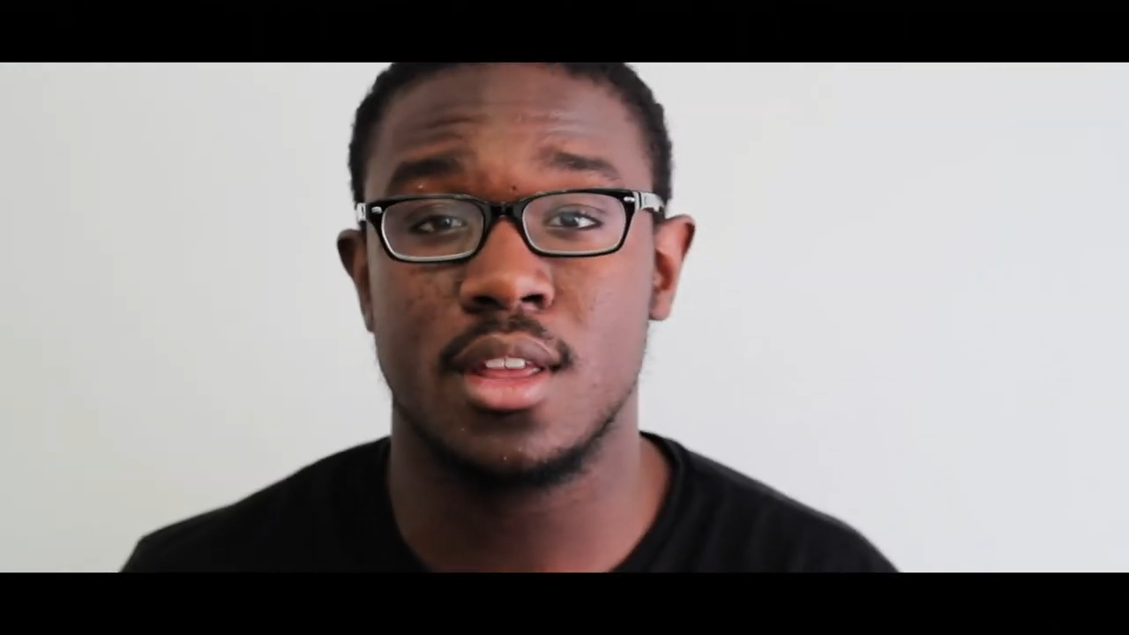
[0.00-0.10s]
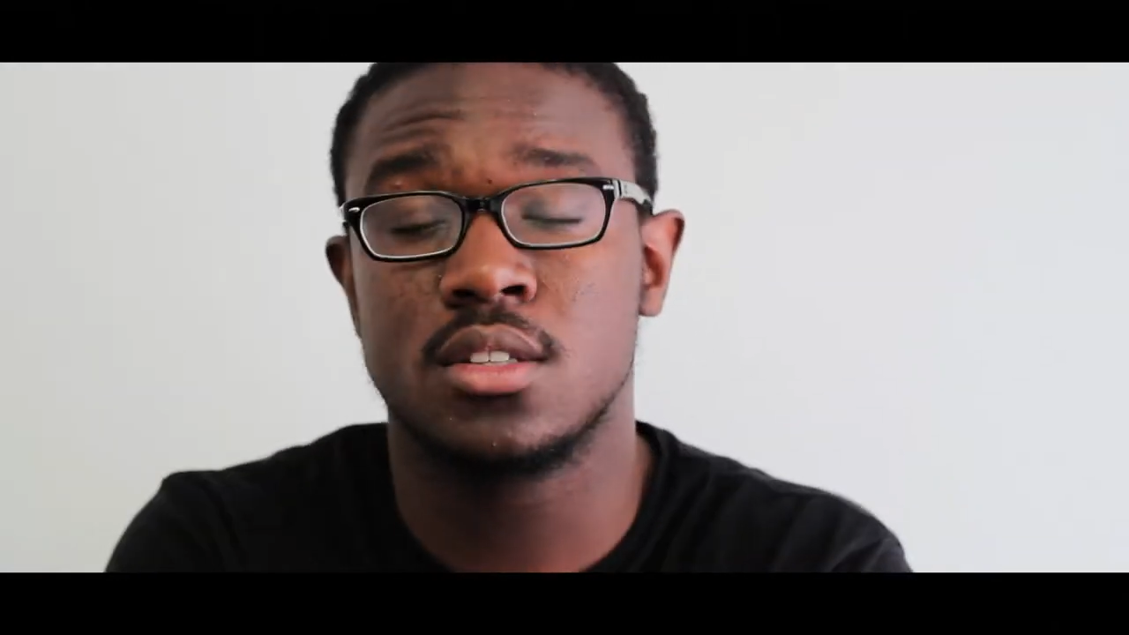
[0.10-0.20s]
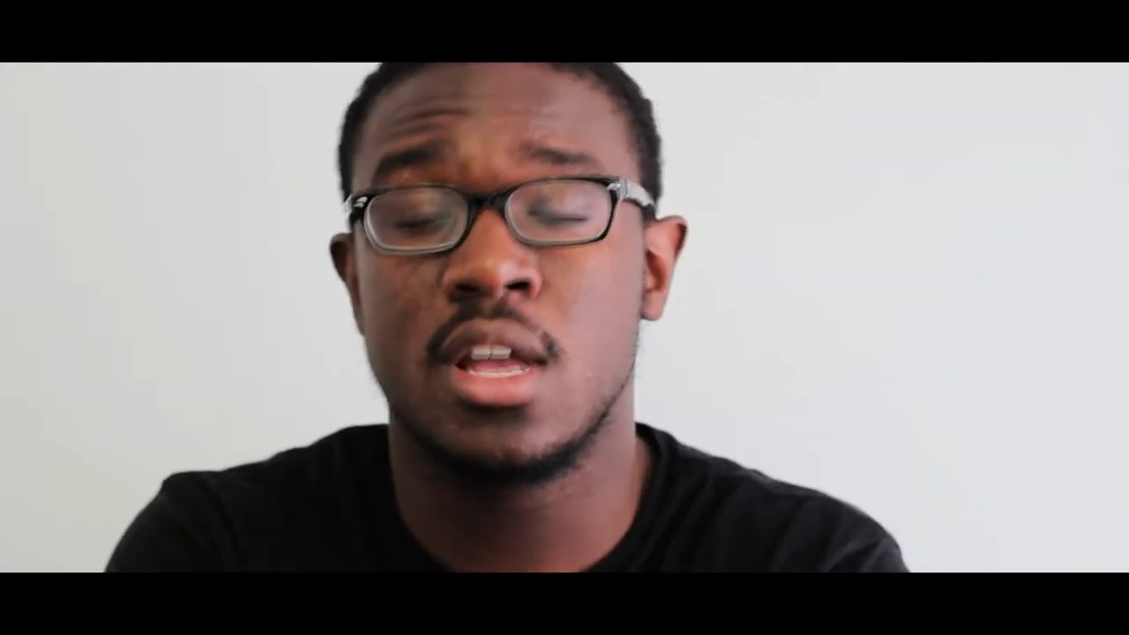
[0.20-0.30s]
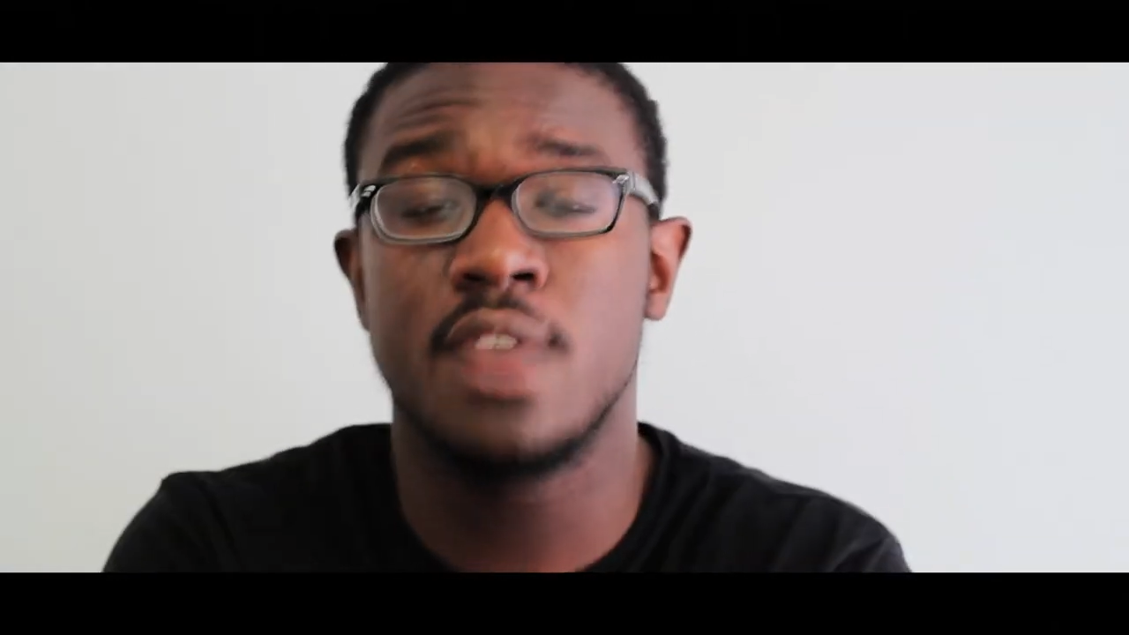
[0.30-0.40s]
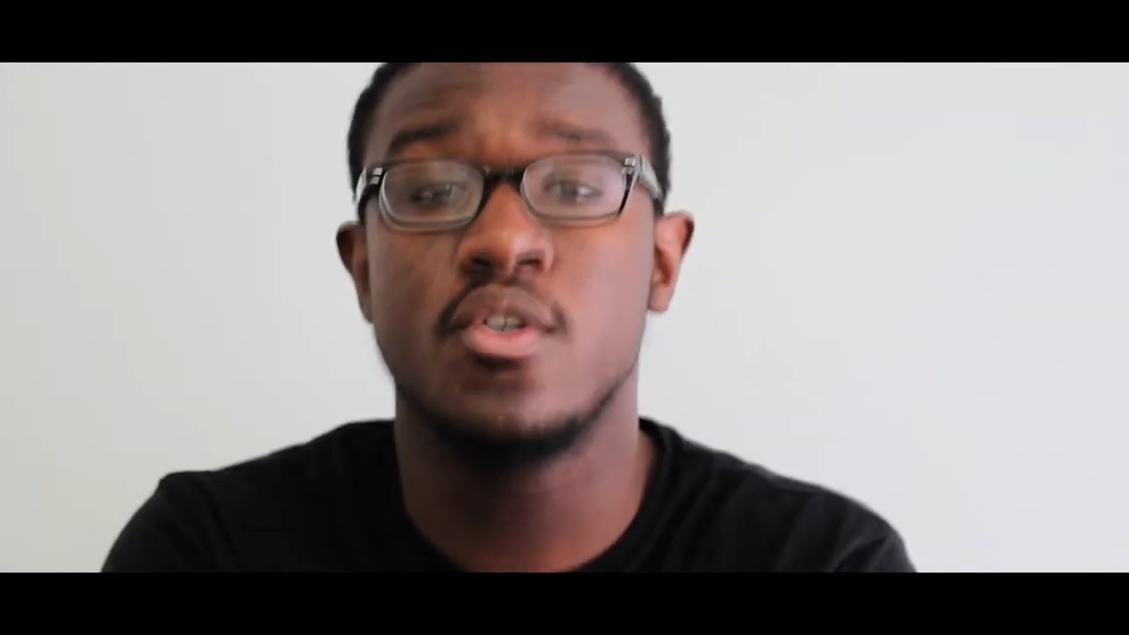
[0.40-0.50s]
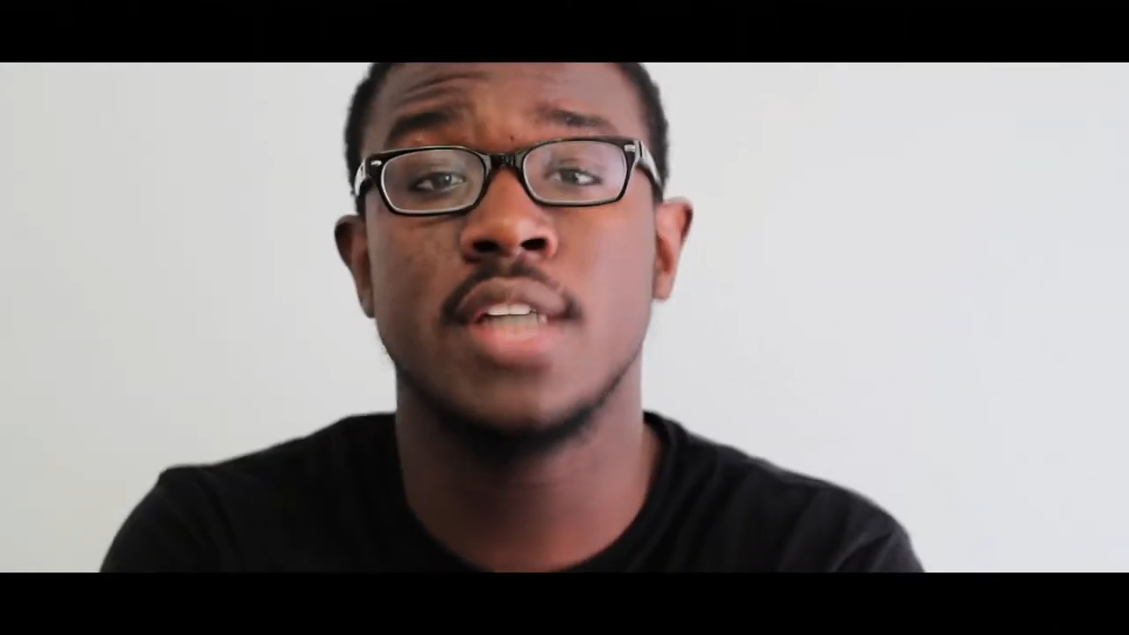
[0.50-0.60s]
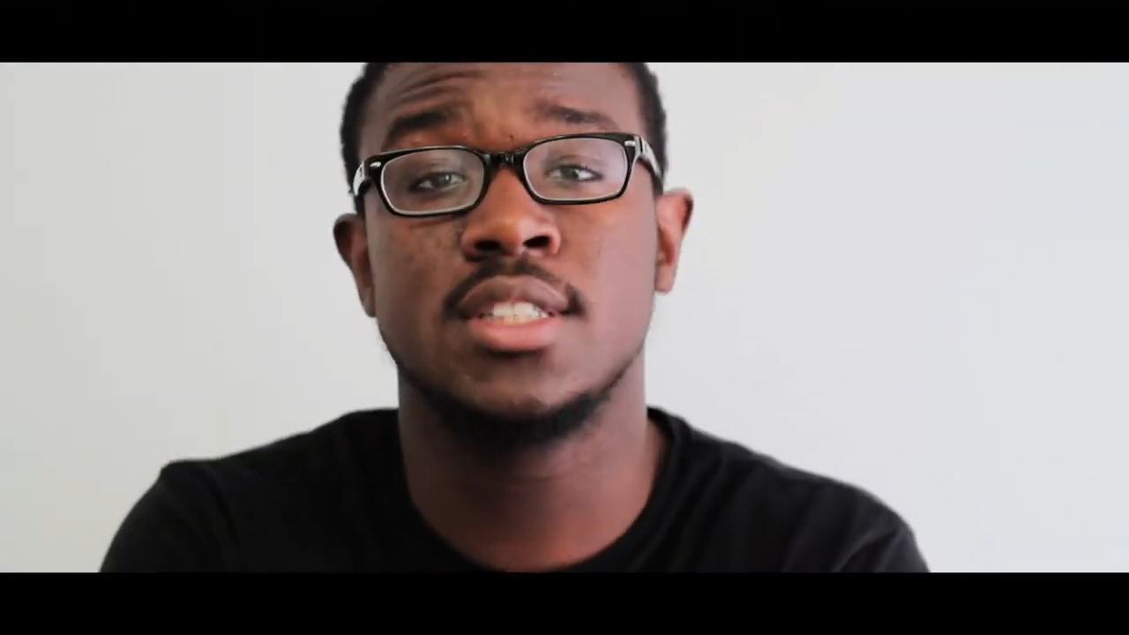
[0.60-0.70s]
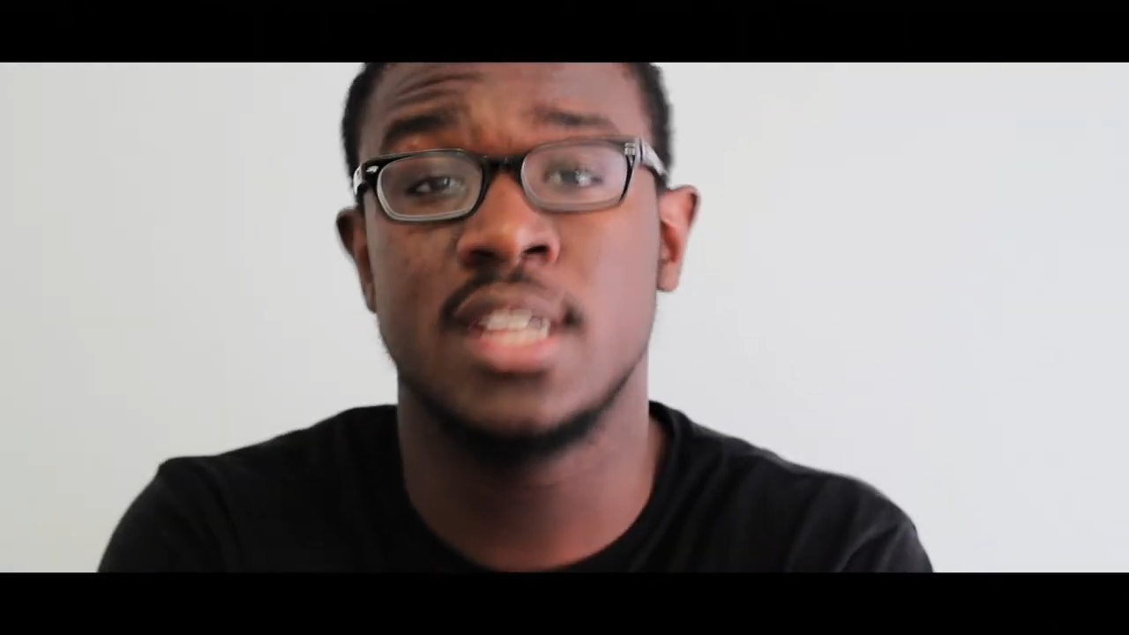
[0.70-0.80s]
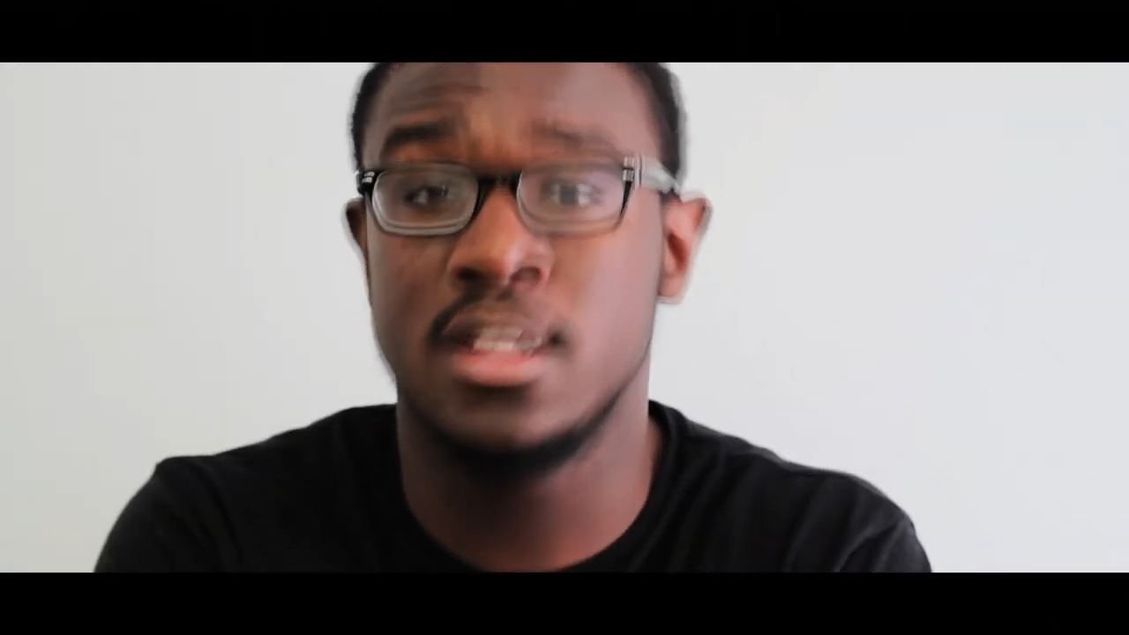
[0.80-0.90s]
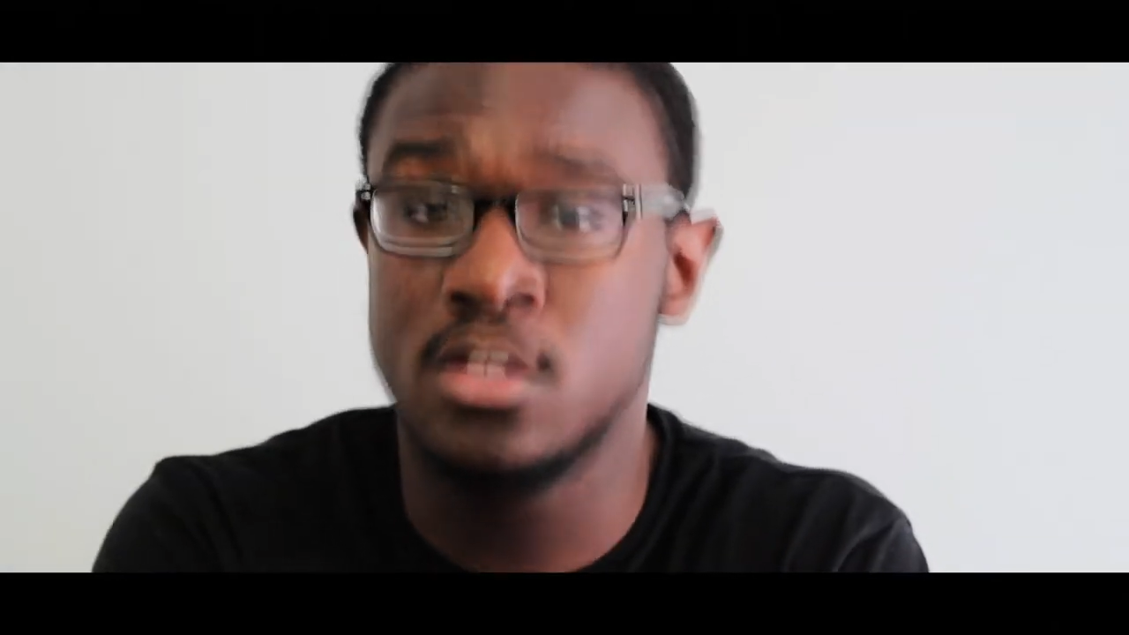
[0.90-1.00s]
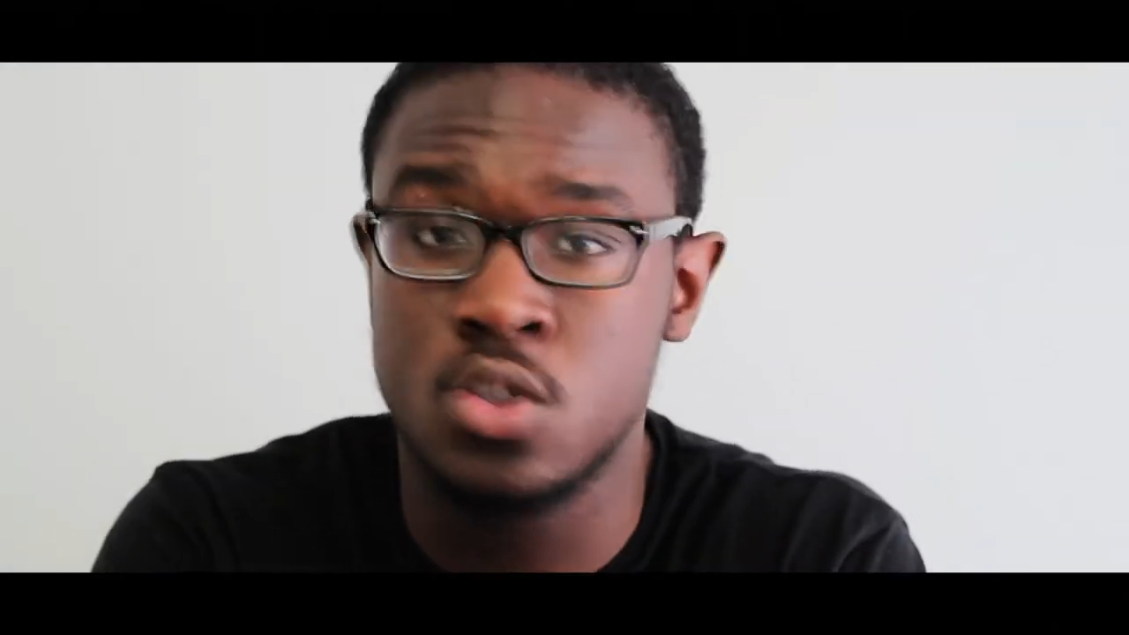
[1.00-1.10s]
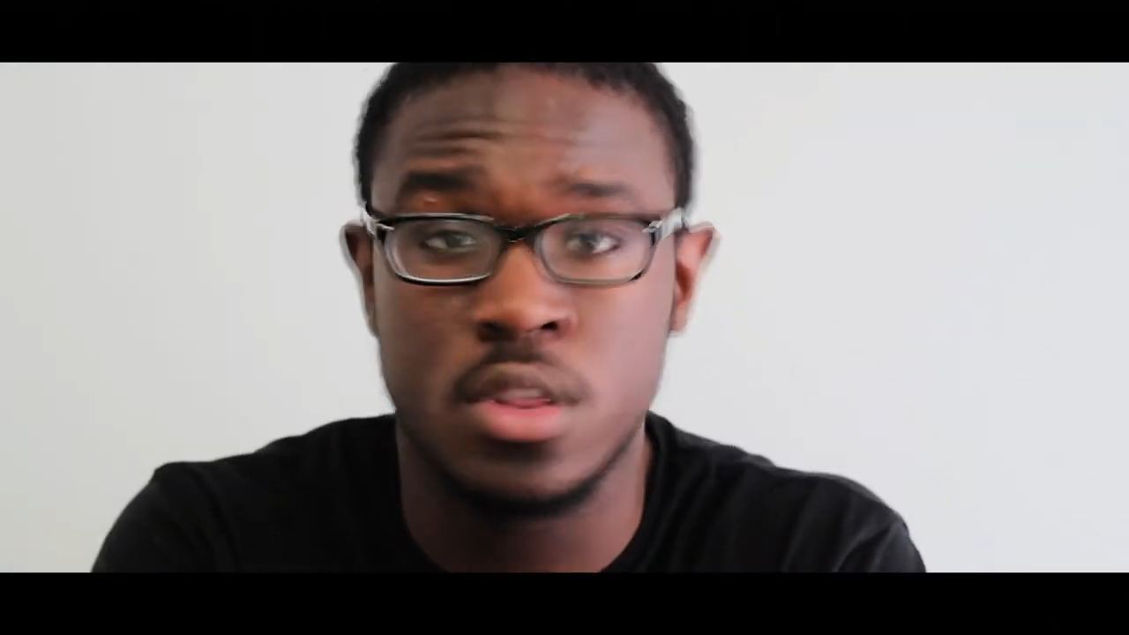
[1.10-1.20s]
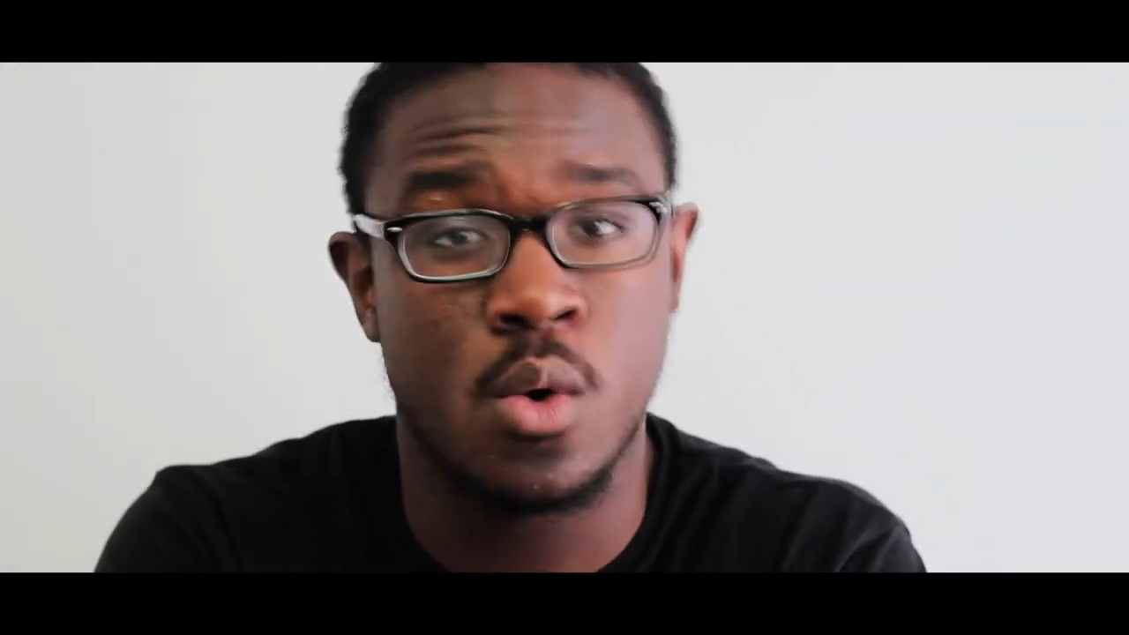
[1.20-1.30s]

Now, if you answer either two of the